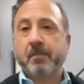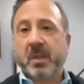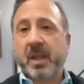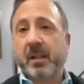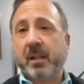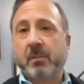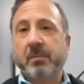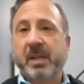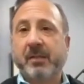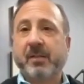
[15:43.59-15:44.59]
But that little
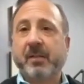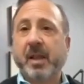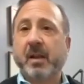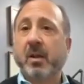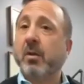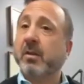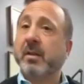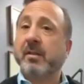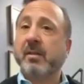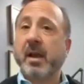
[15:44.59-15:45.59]
piece of skin goes
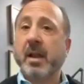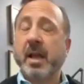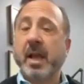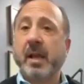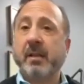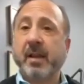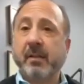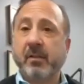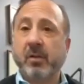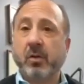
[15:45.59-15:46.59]
inside a
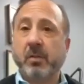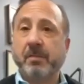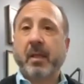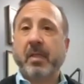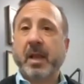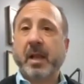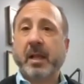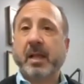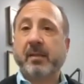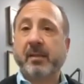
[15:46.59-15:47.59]
test tube, and then it
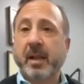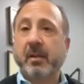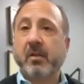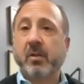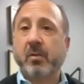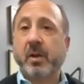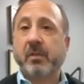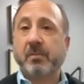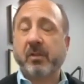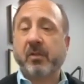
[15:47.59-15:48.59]
gets sent to a
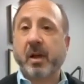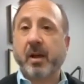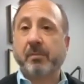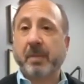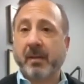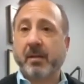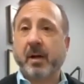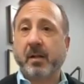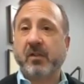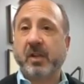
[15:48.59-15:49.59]
specialized
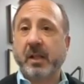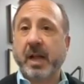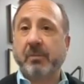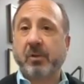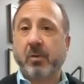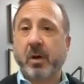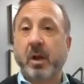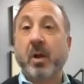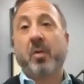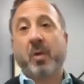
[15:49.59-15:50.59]
pathology
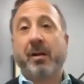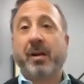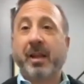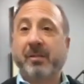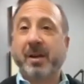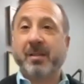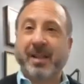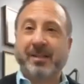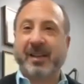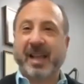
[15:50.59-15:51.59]
laboratory where, guess what?
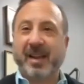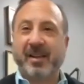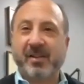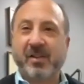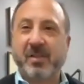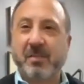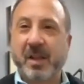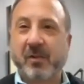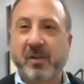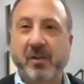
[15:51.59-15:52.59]
They look at it under the
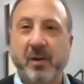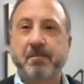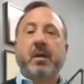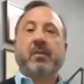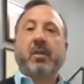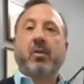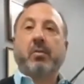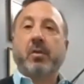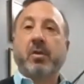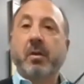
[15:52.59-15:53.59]
microscope. So
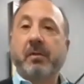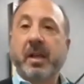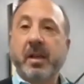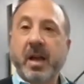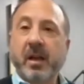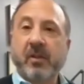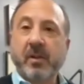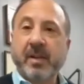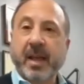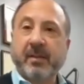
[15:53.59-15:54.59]
nerve
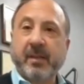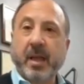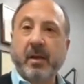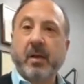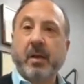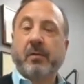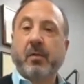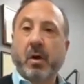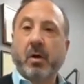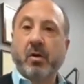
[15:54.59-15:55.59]
conduction testing
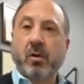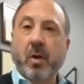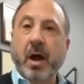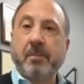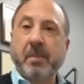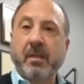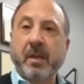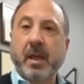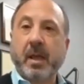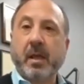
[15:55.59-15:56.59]
for
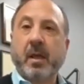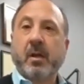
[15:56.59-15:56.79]
neuropathy,